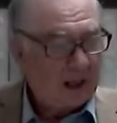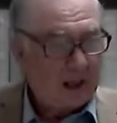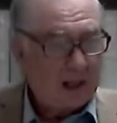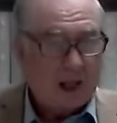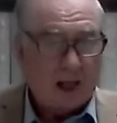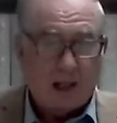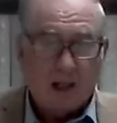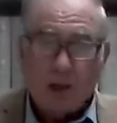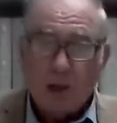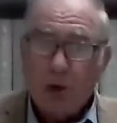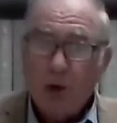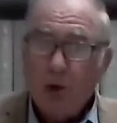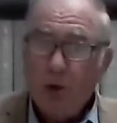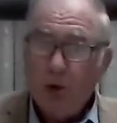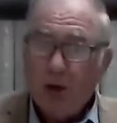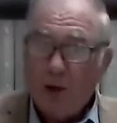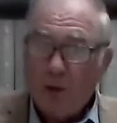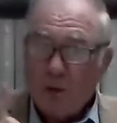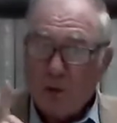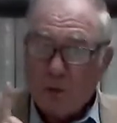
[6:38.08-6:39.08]
That's clue
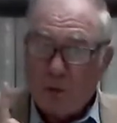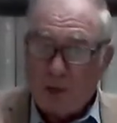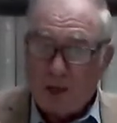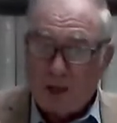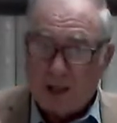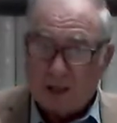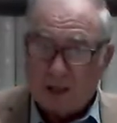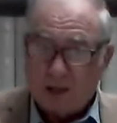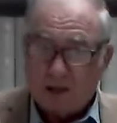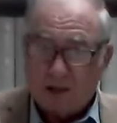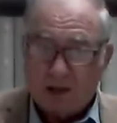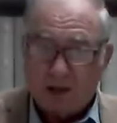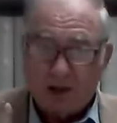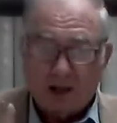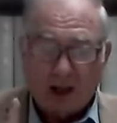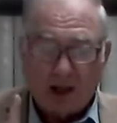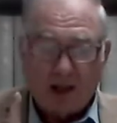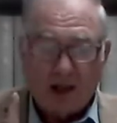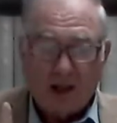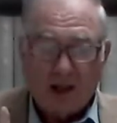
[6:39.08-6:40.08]
number 1,
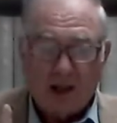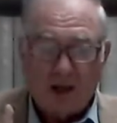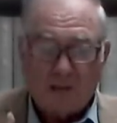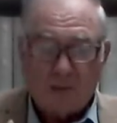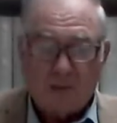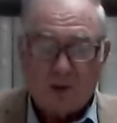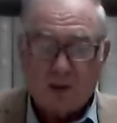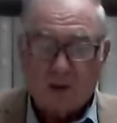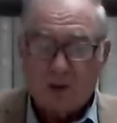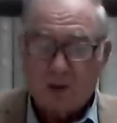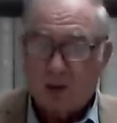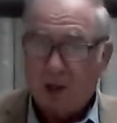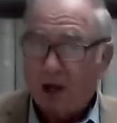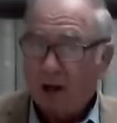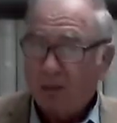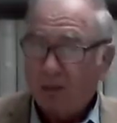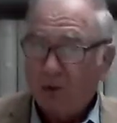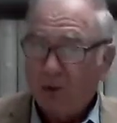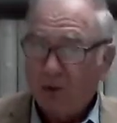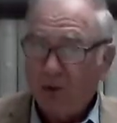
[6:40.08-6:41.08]
setting up this
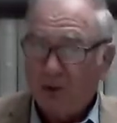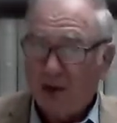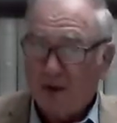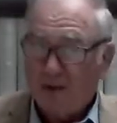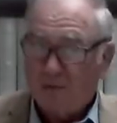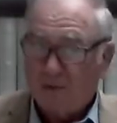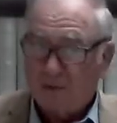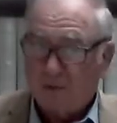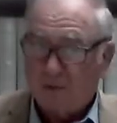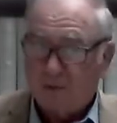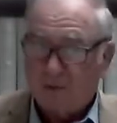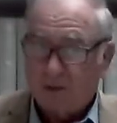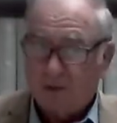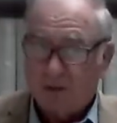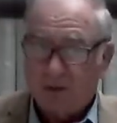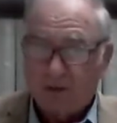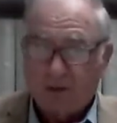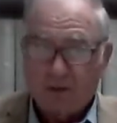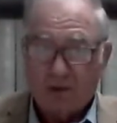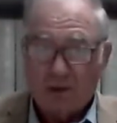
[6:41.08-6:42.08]
chapter 11
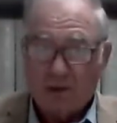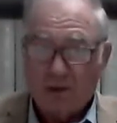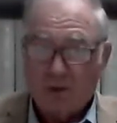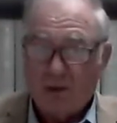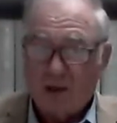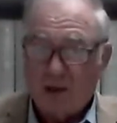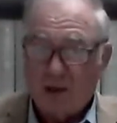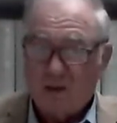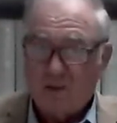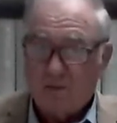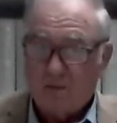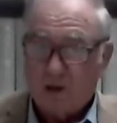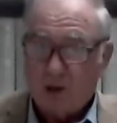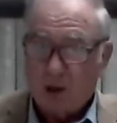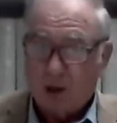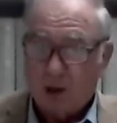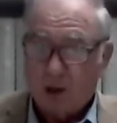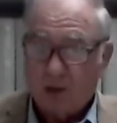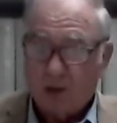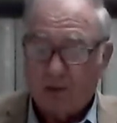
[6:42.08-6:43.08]
of the Great
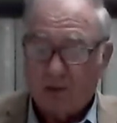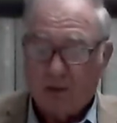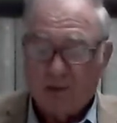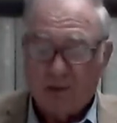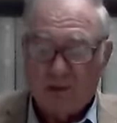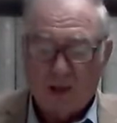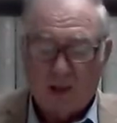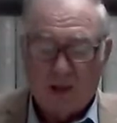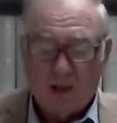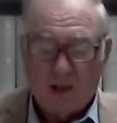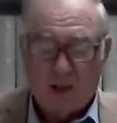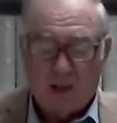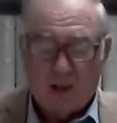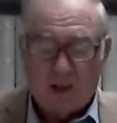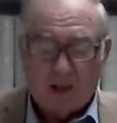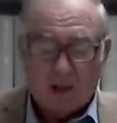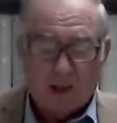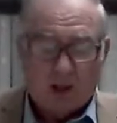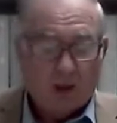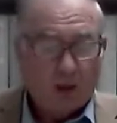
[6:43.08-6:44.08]
Division.
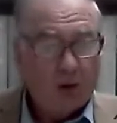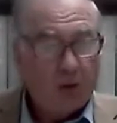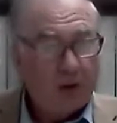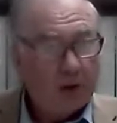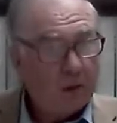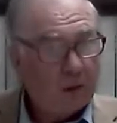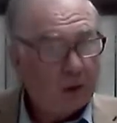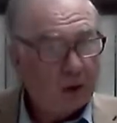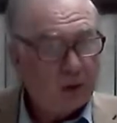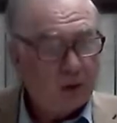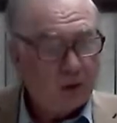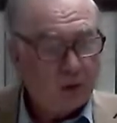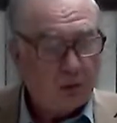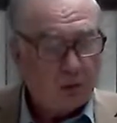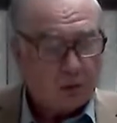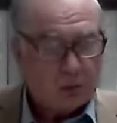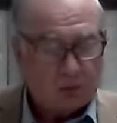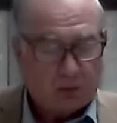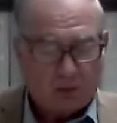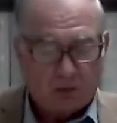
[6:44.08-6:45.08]
Clue number
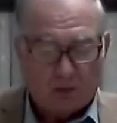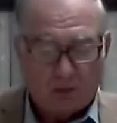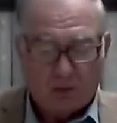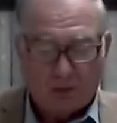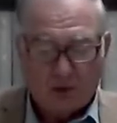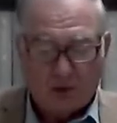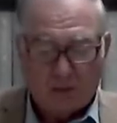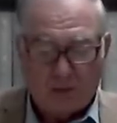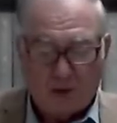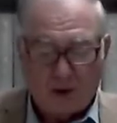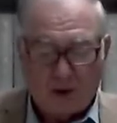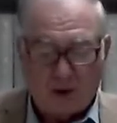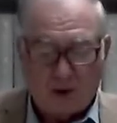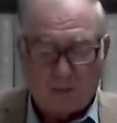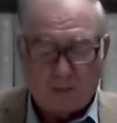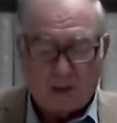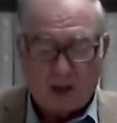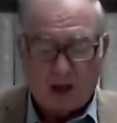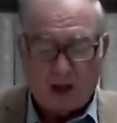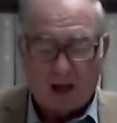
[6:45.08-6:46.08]
2 was about a
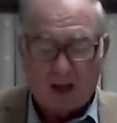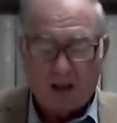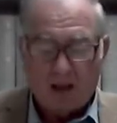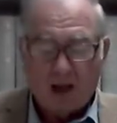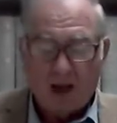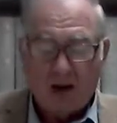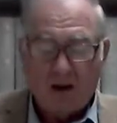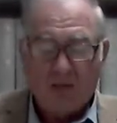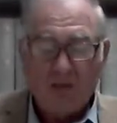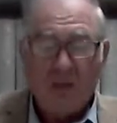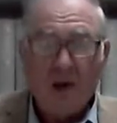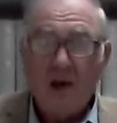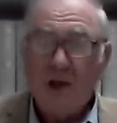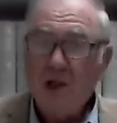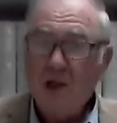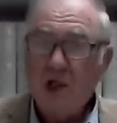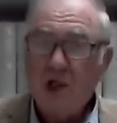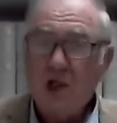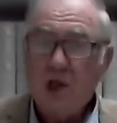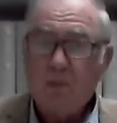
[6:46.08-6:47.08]
man named
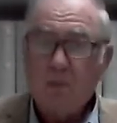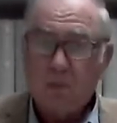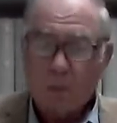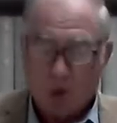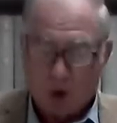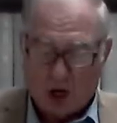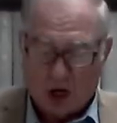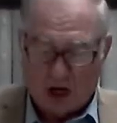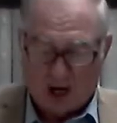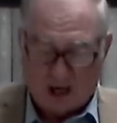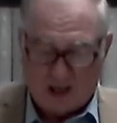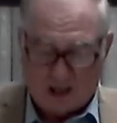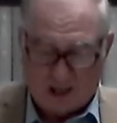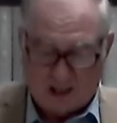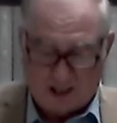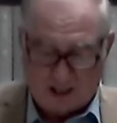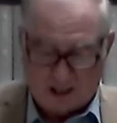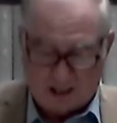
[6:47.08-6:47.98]
Nimrod.